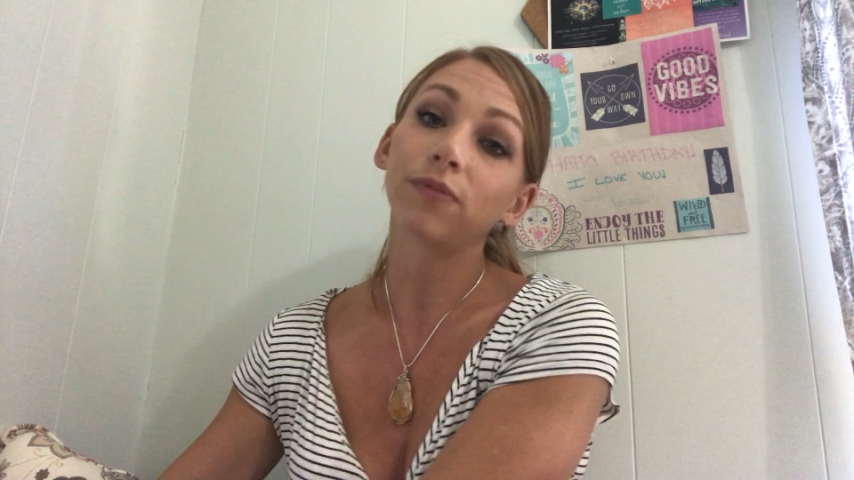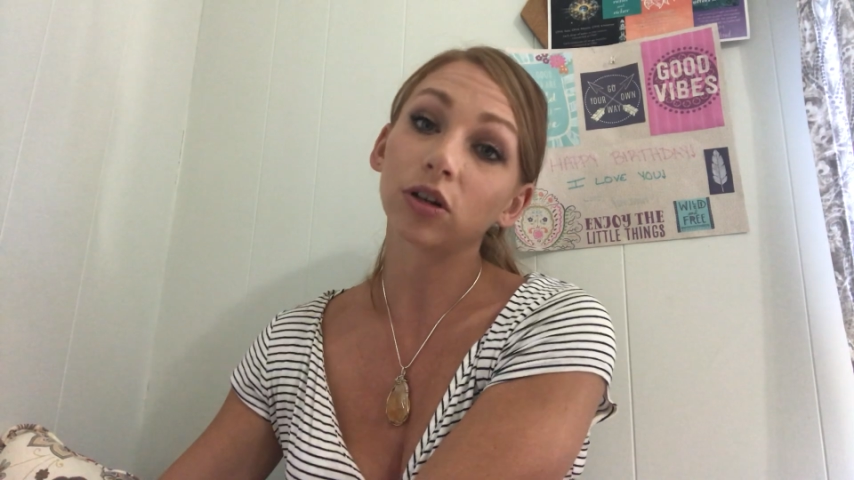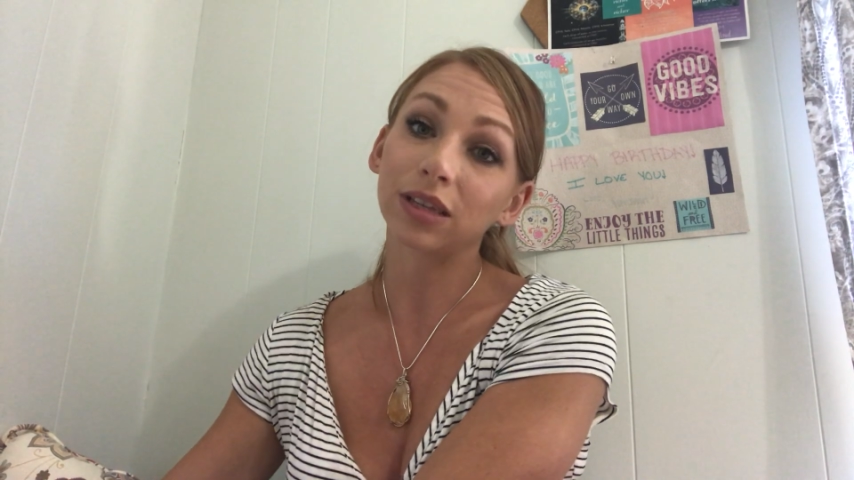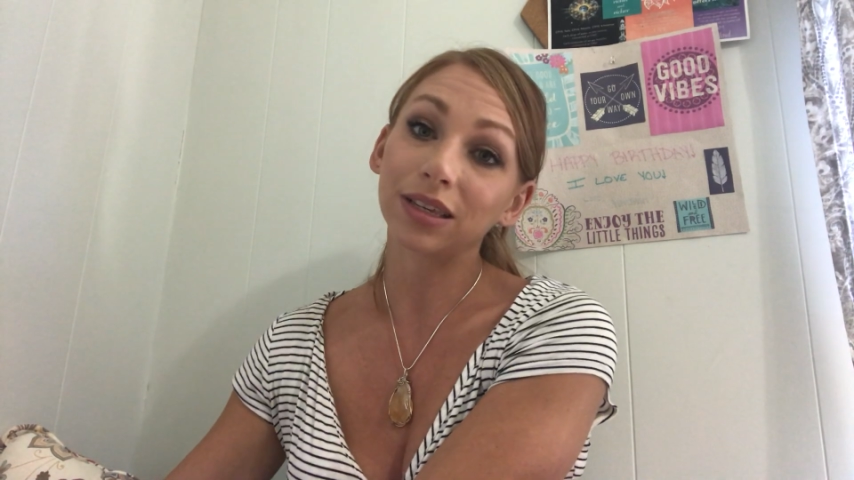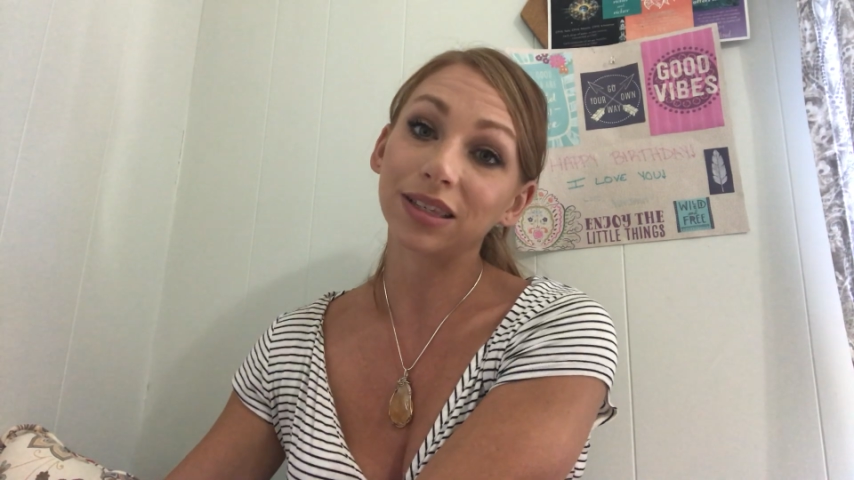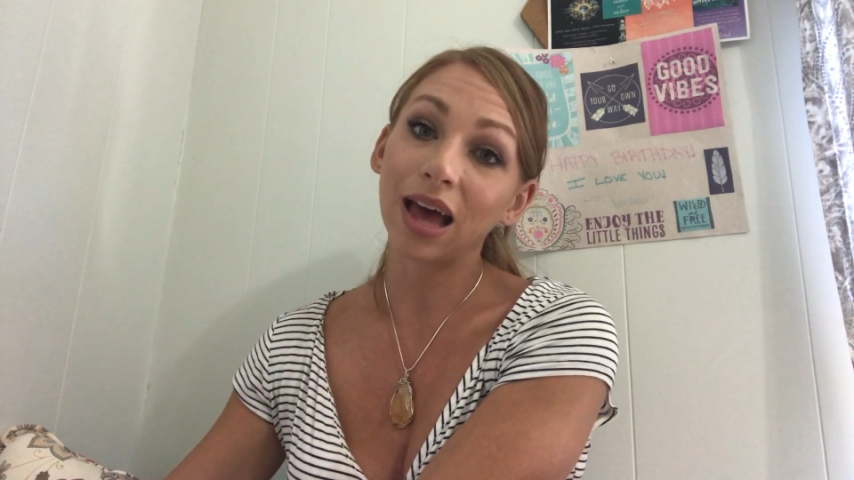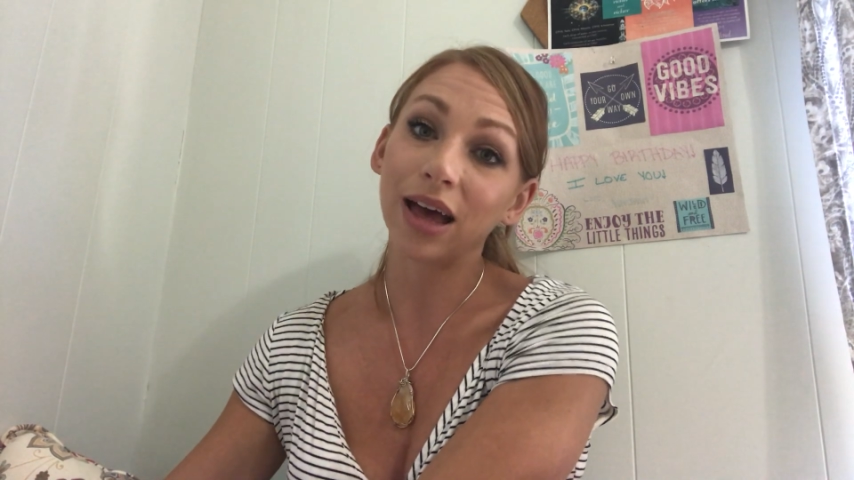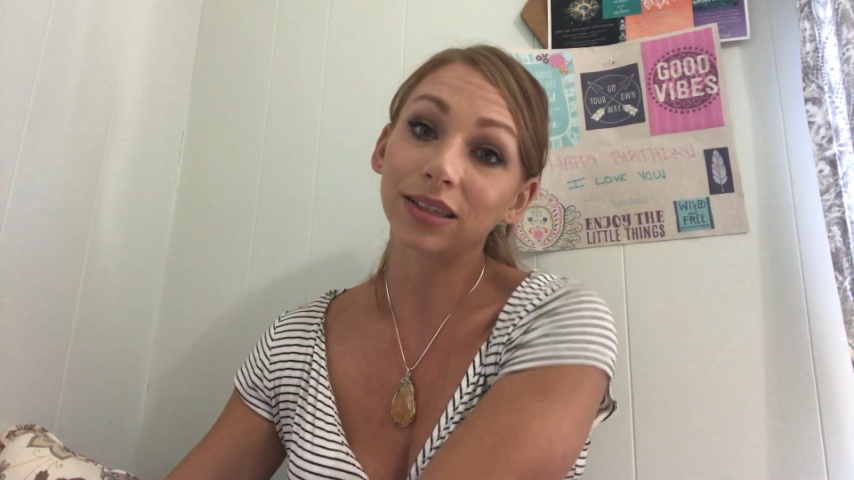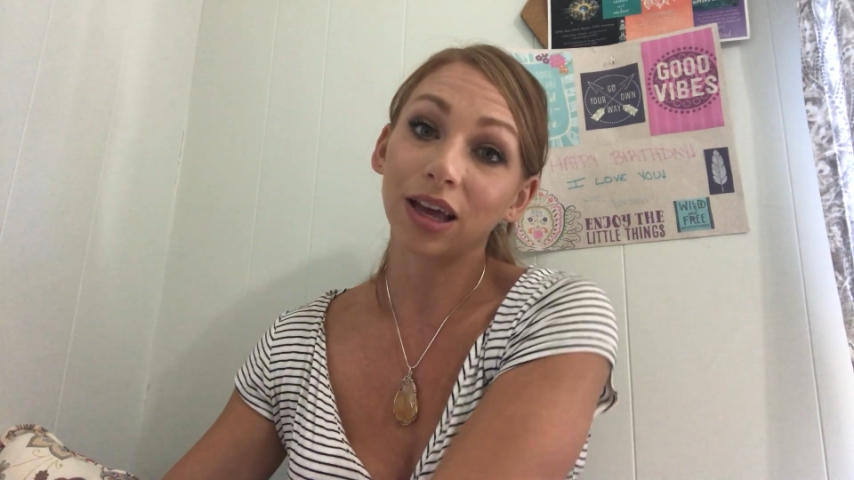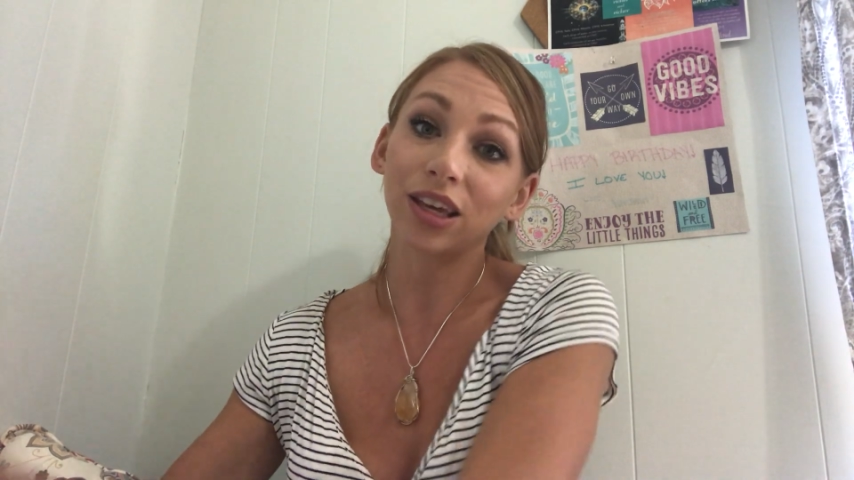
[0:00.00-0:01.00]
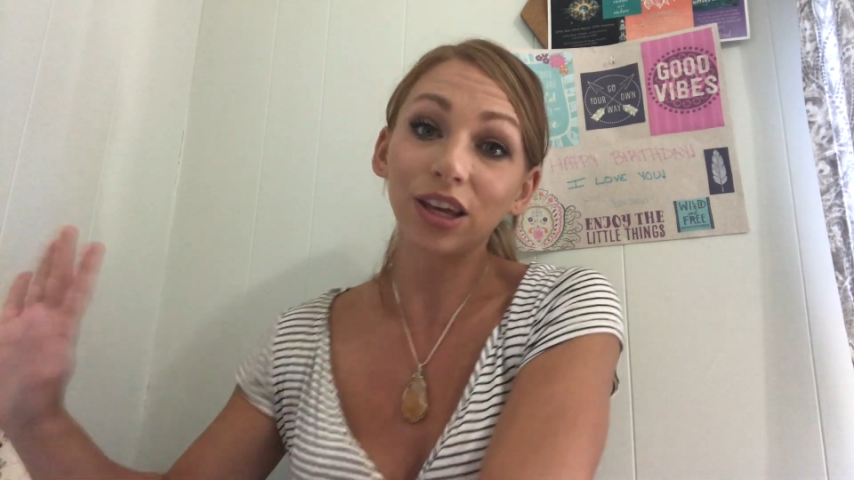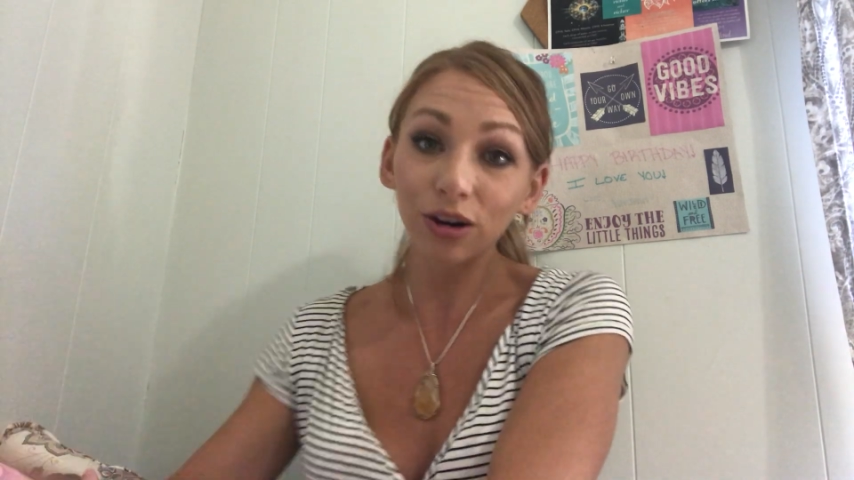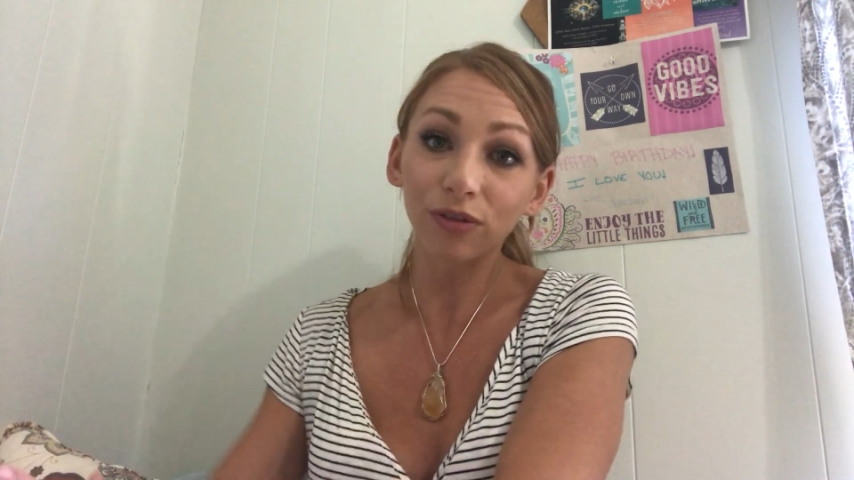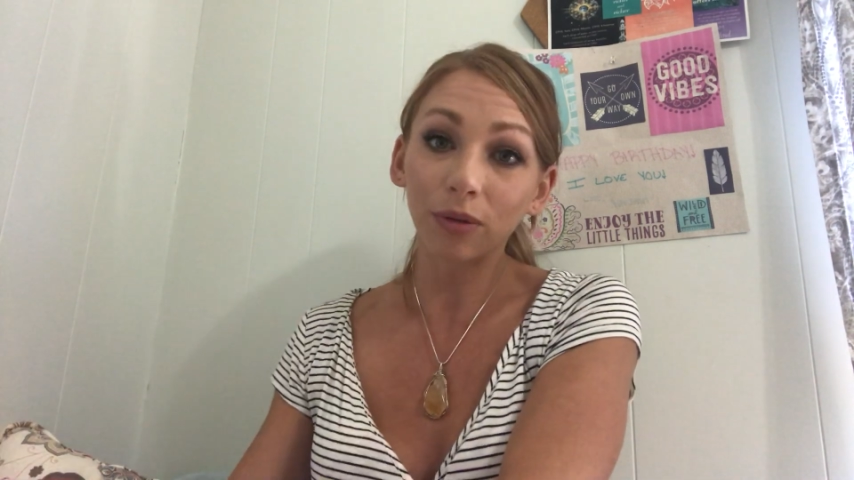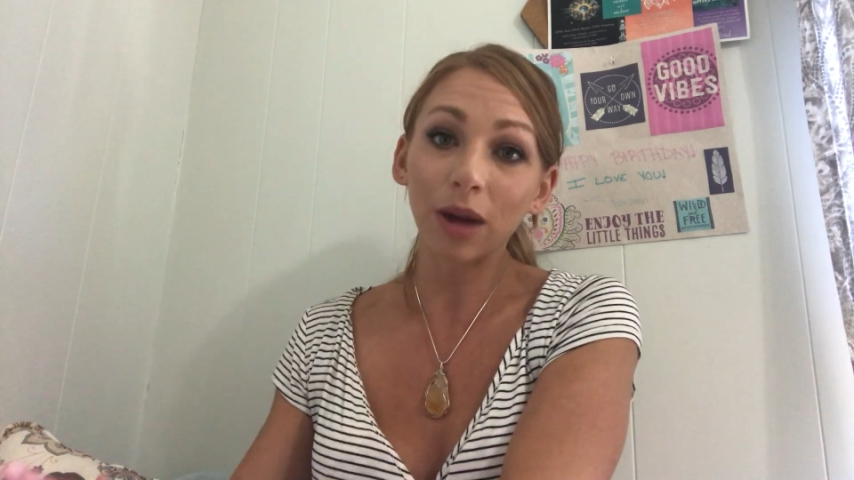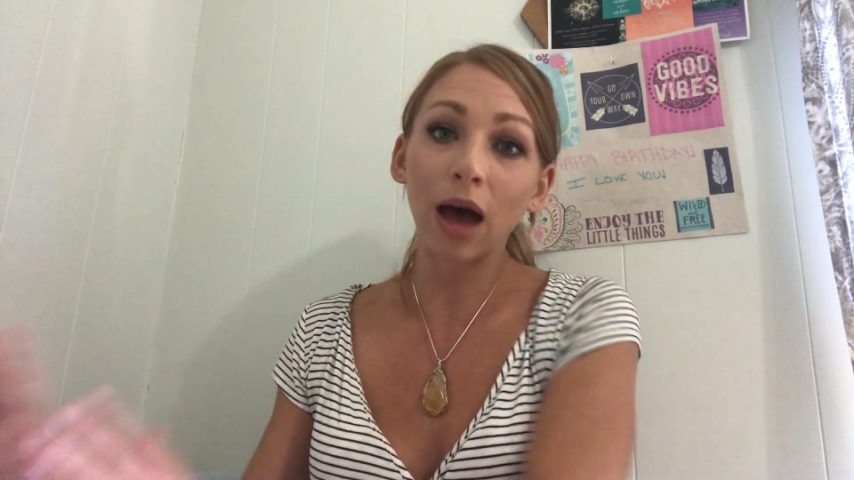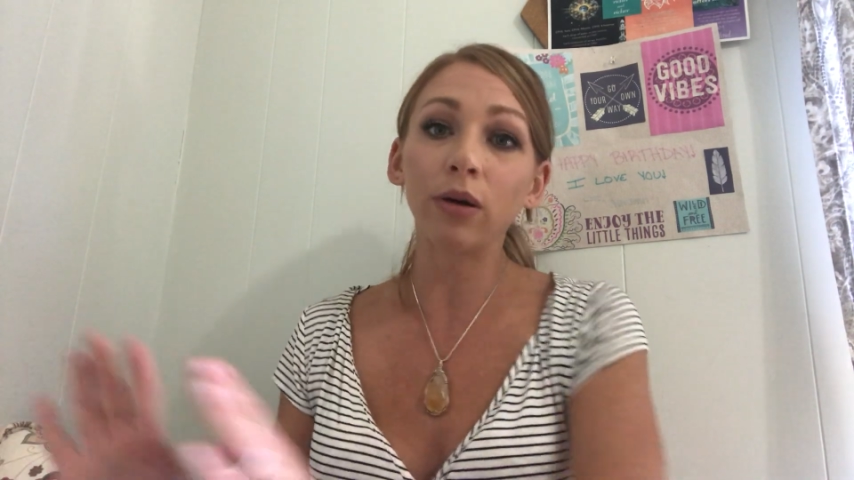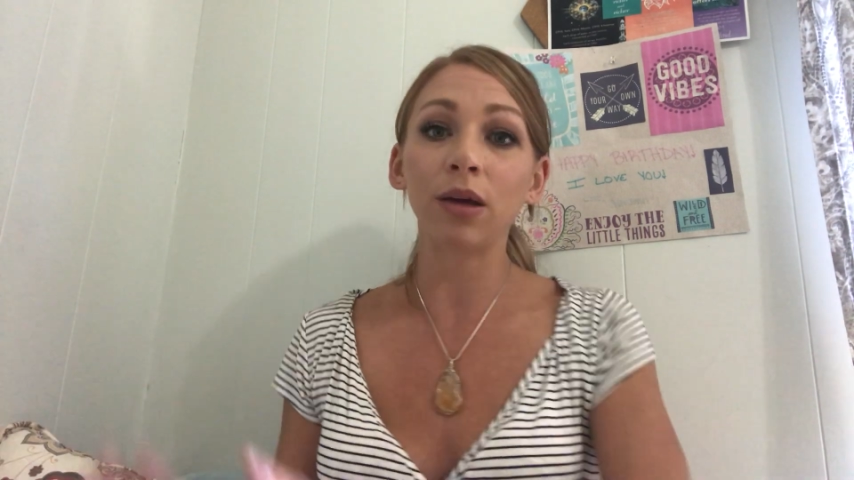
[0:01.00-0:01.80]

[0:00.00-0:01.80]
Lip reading: for success a year from now.